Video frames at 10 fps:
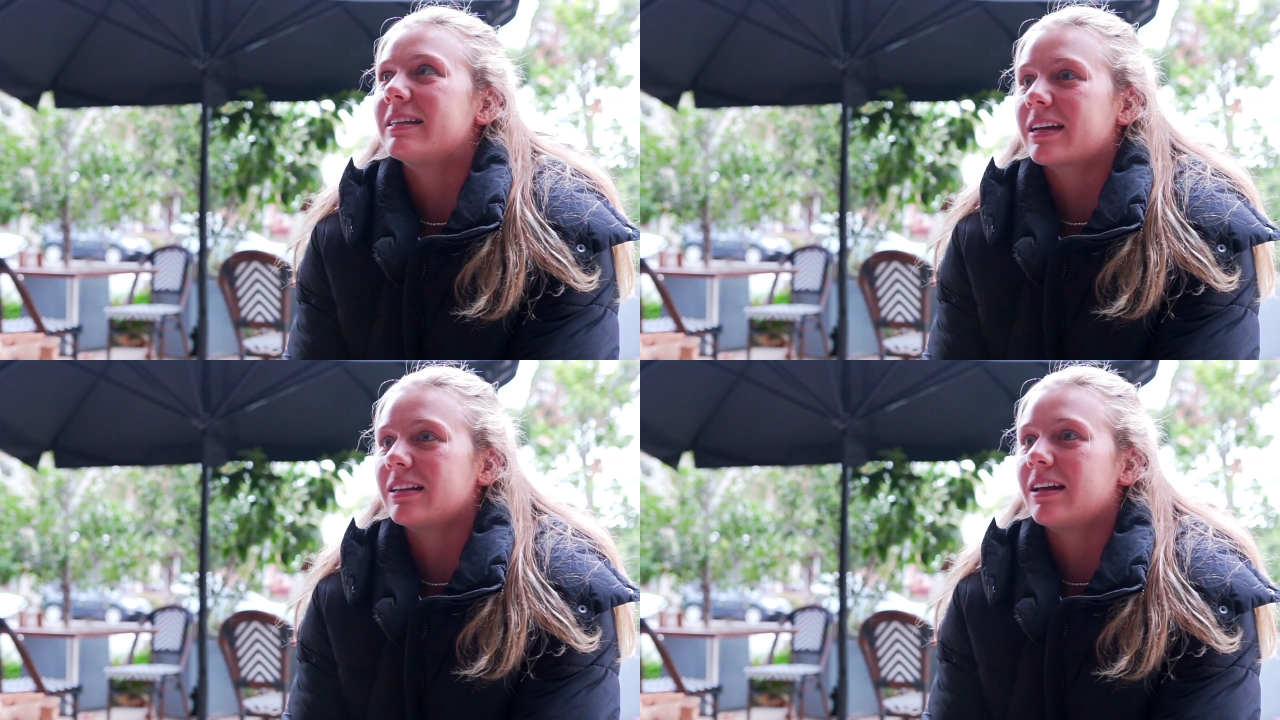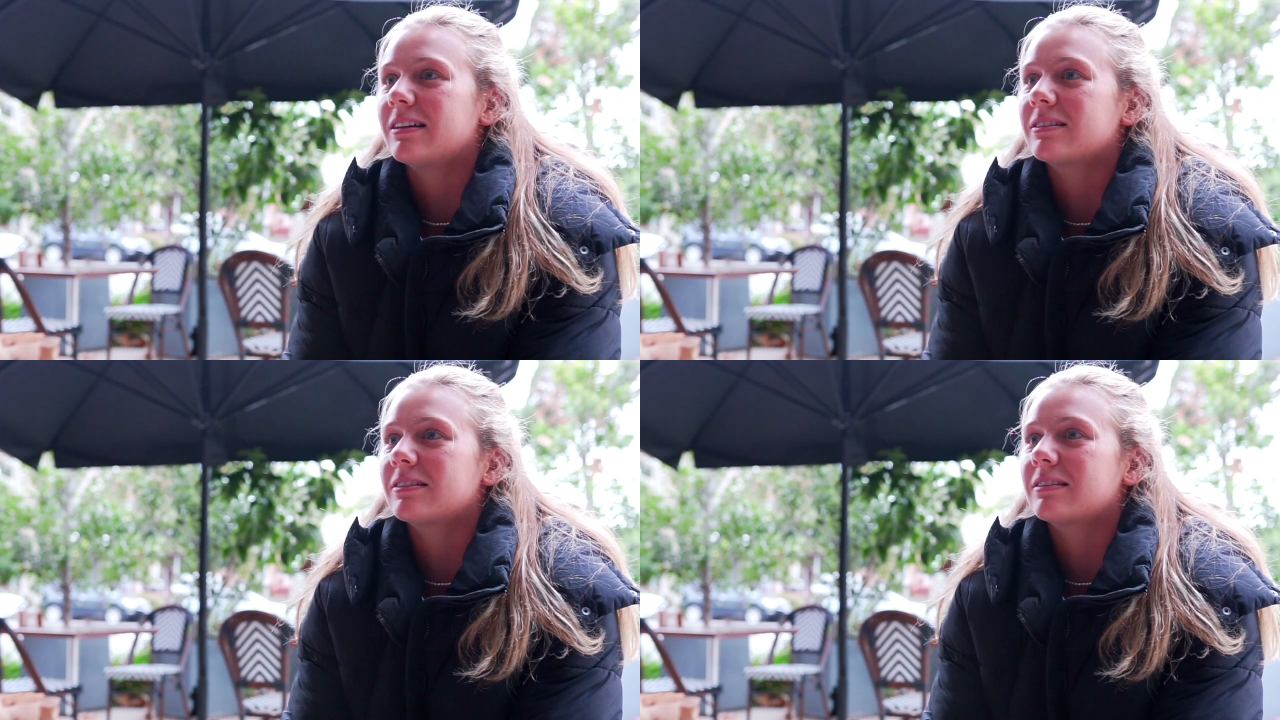second
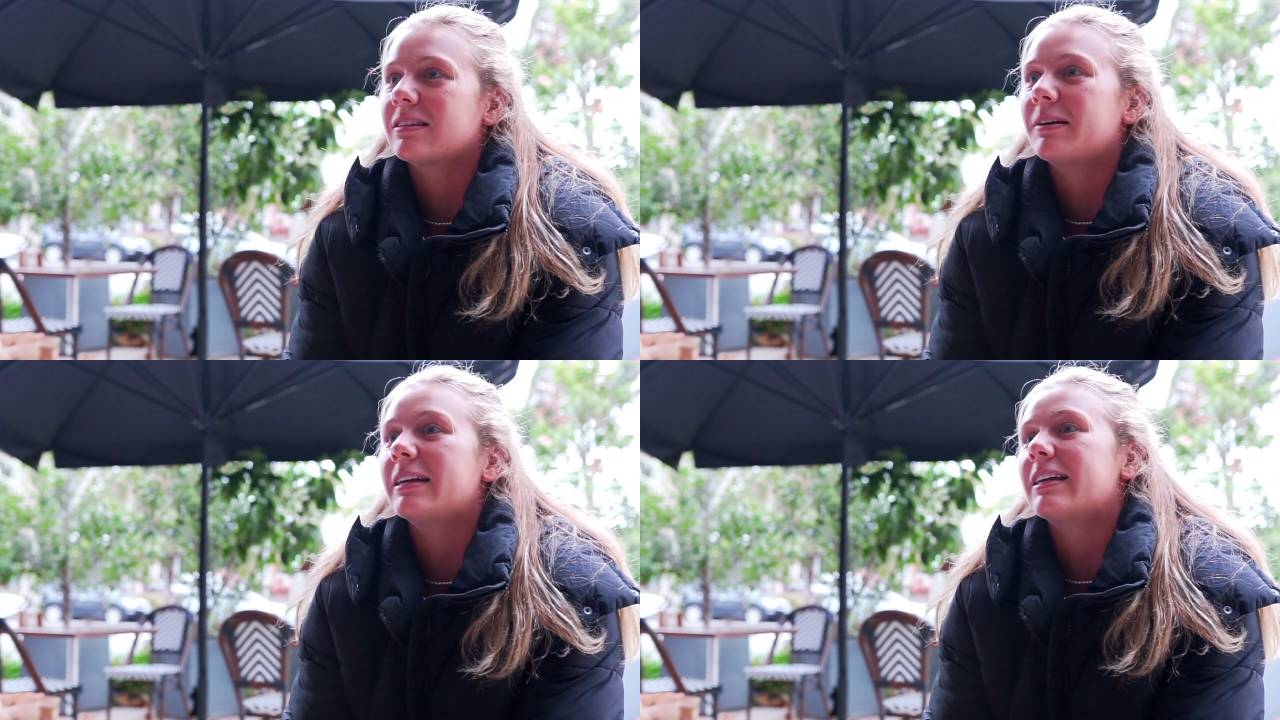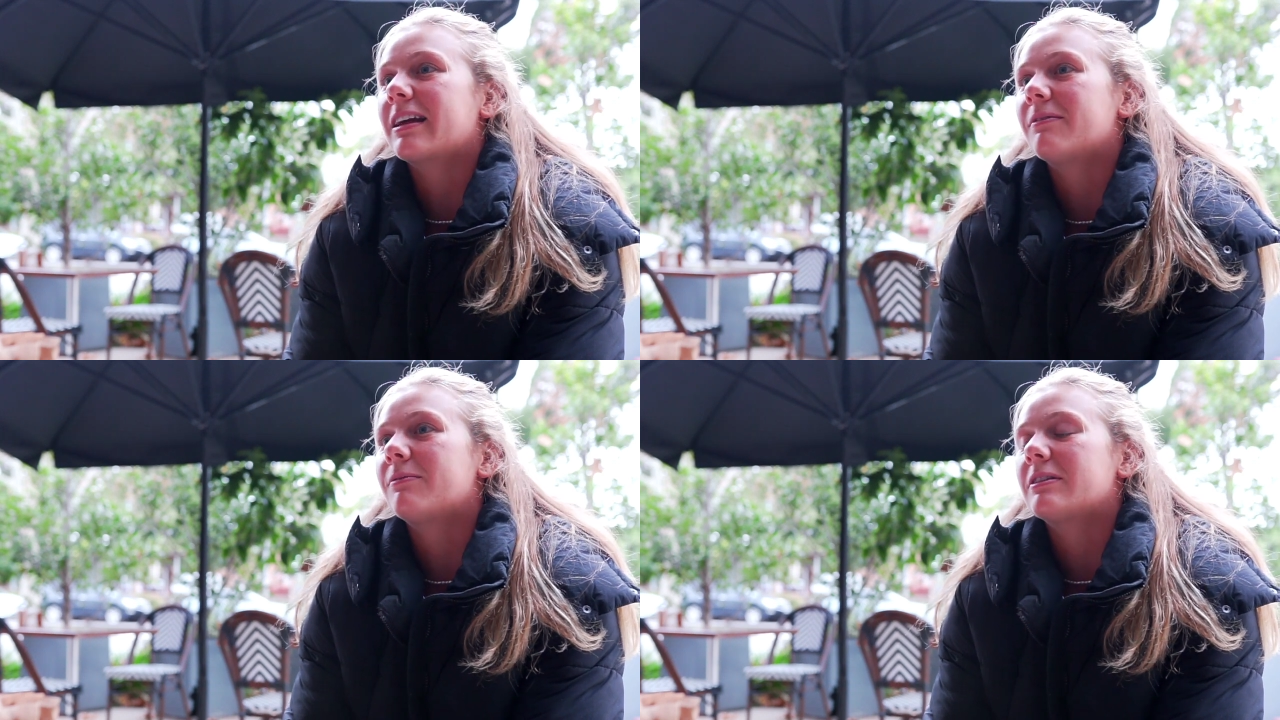
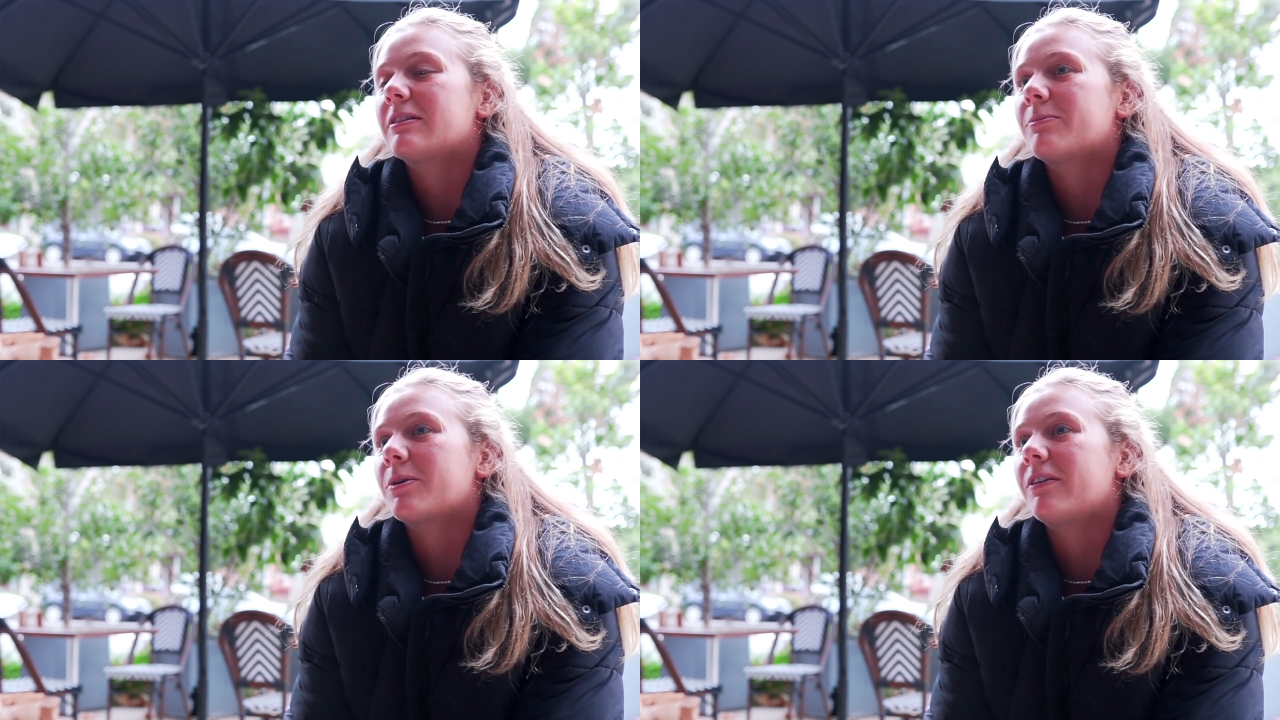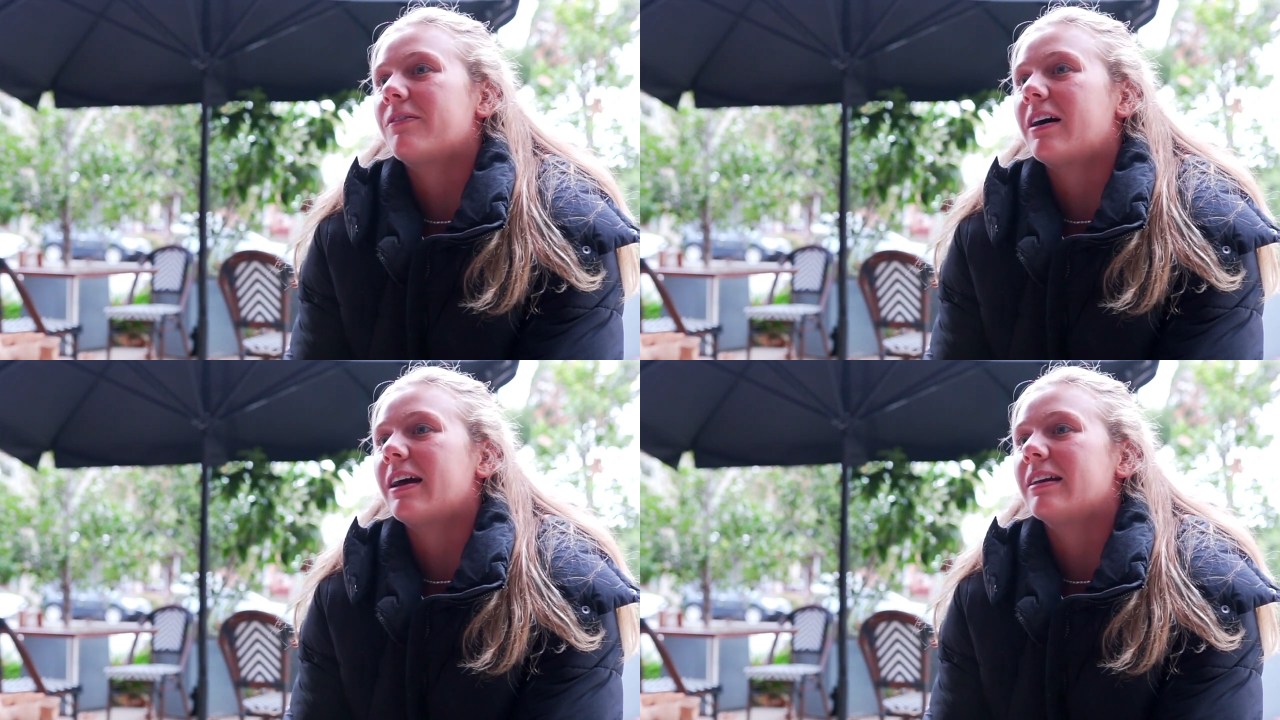pro
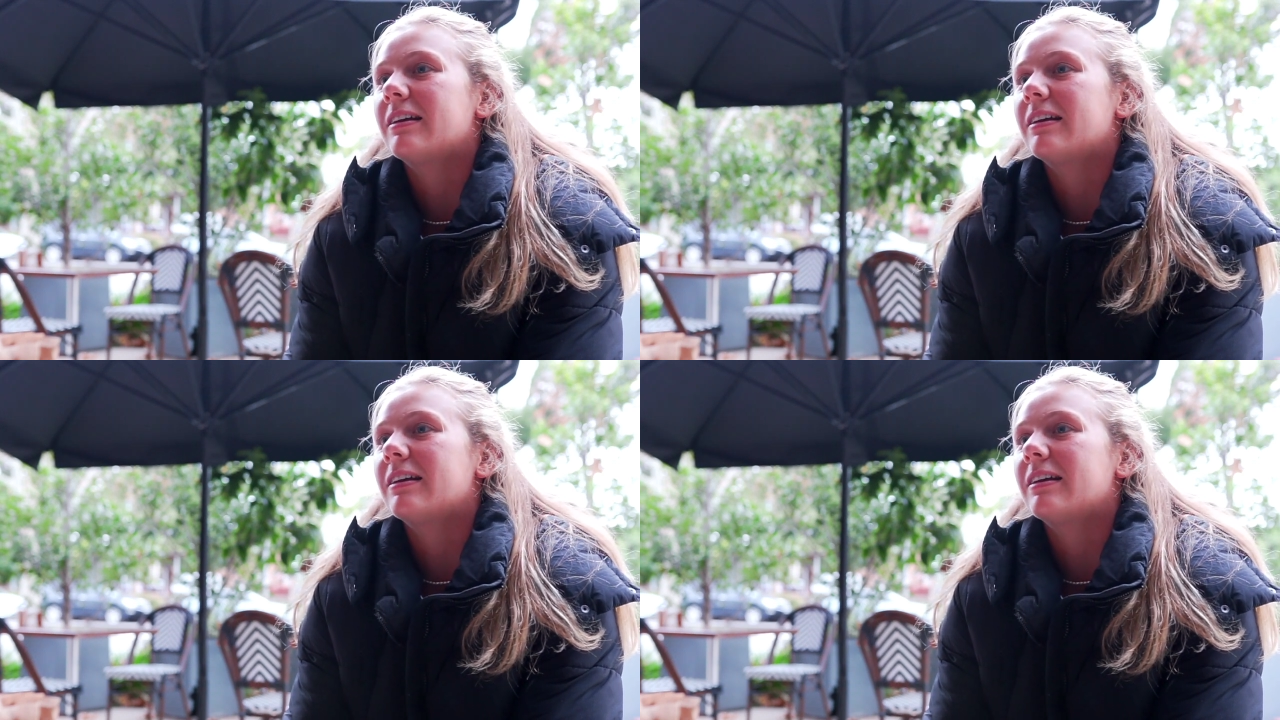fight.